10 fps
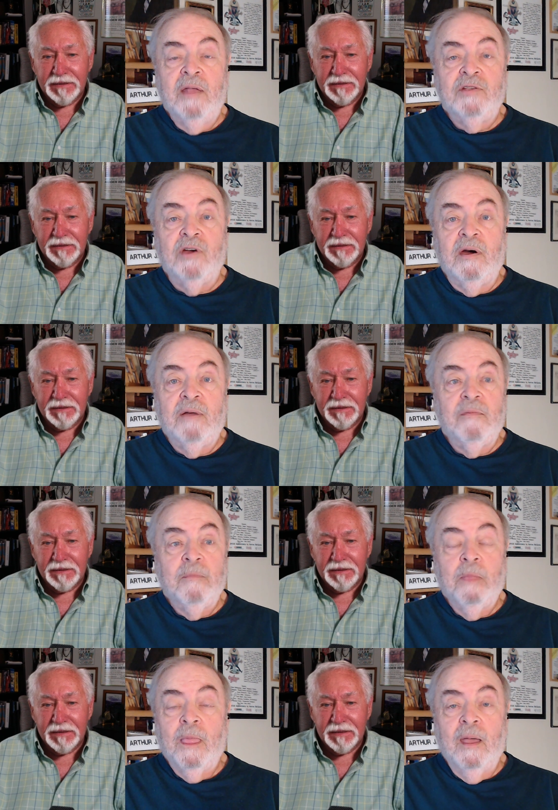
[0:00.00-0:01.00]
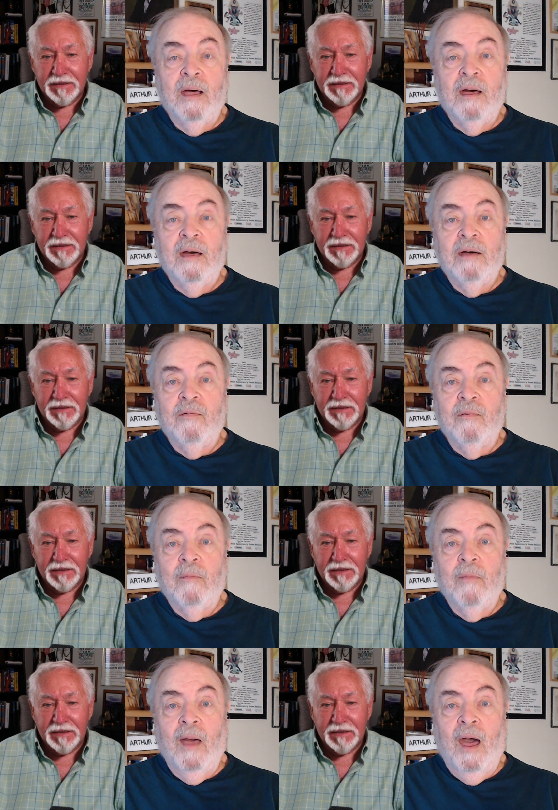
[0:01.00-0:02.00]
Speaker 1: John, uh,
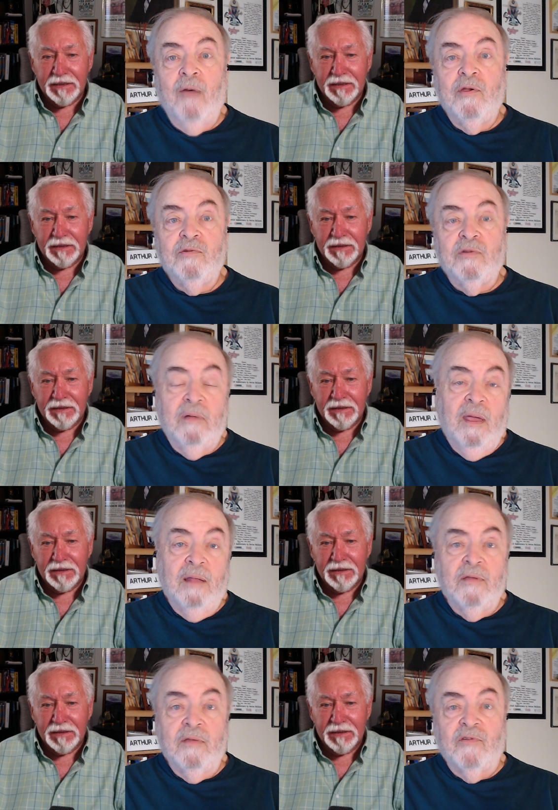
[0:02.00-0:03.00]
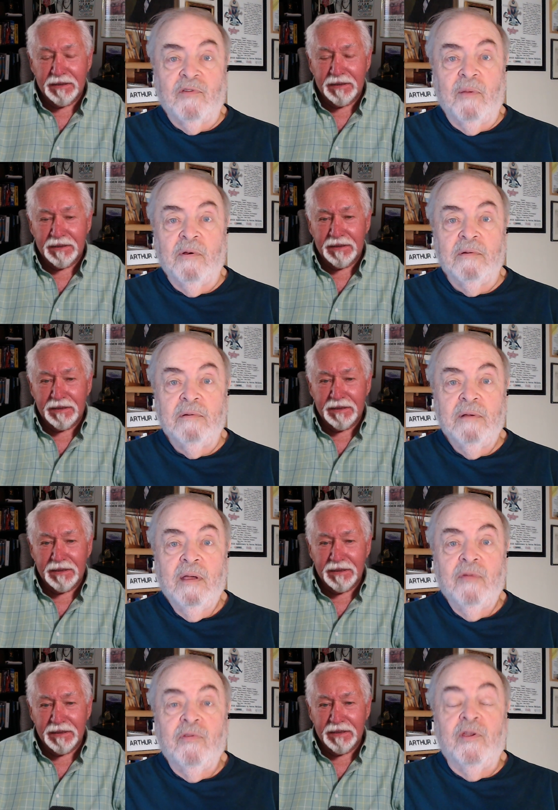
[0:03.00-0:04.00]
how are you handling summer?
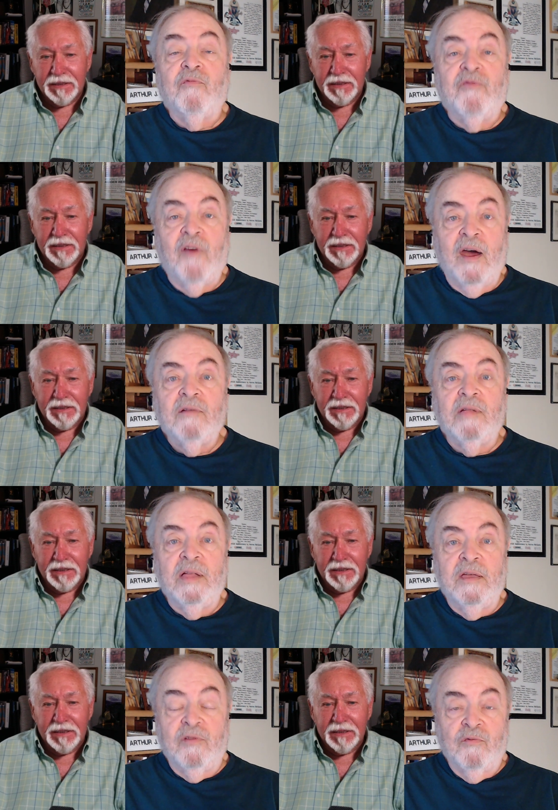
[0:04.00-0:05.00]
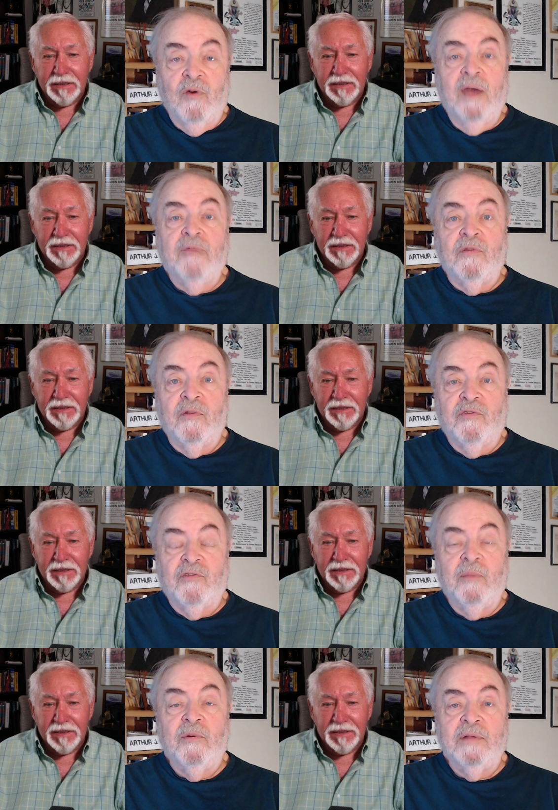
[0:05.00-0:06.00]
The finally the arrival of
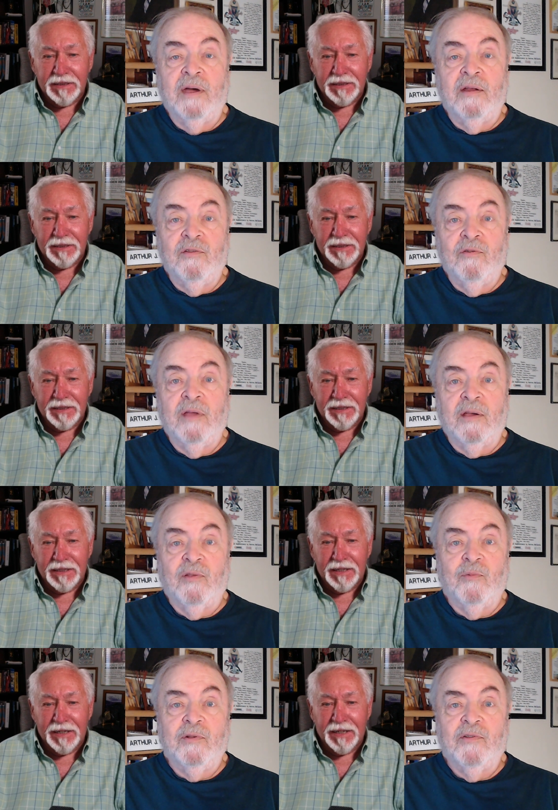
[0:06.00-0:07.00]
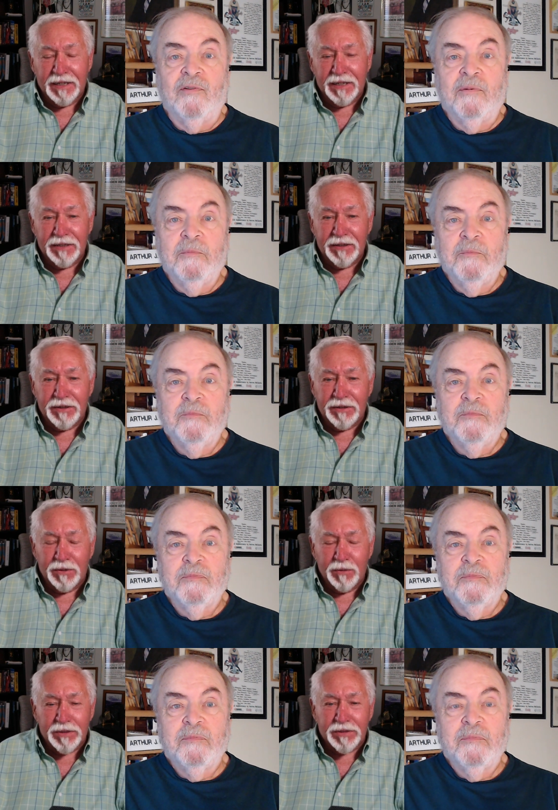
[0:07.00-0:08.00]
summer
Speaker 2: down in your neck of the woods.
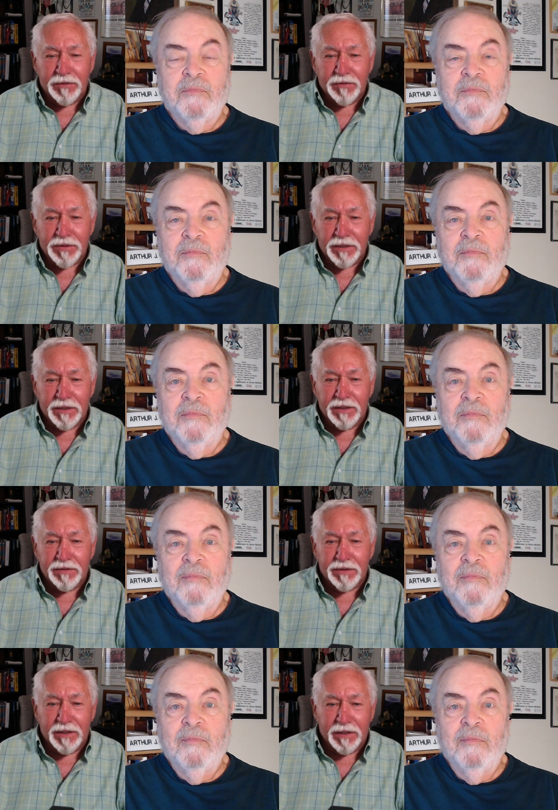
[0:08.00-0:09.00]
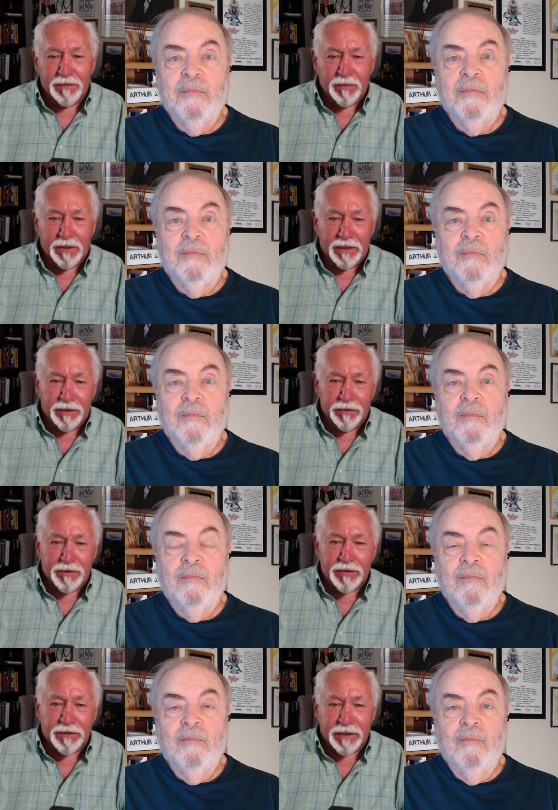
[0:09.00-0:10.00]
You know what's interesting is uh,
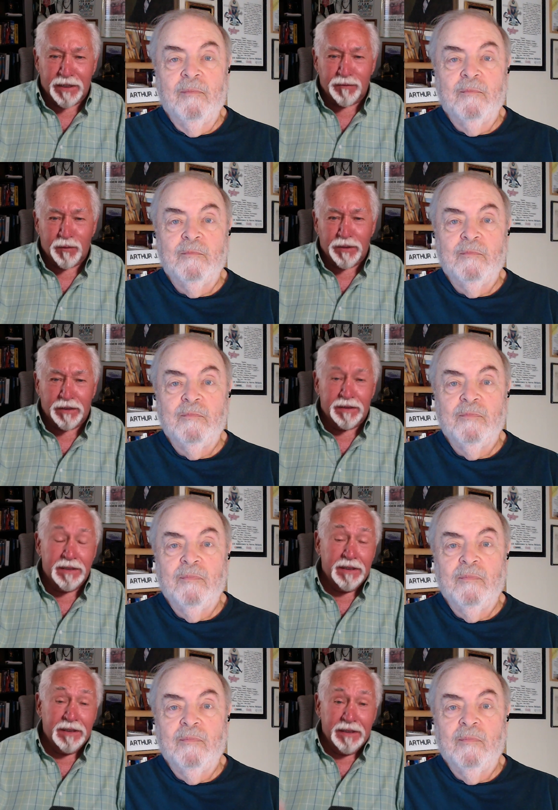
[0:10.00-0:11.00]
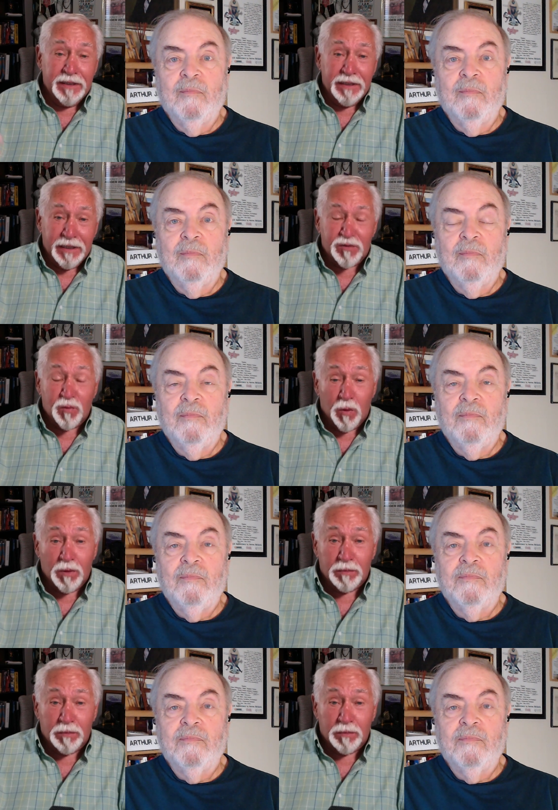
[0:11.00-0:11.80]
here in Southern California, gets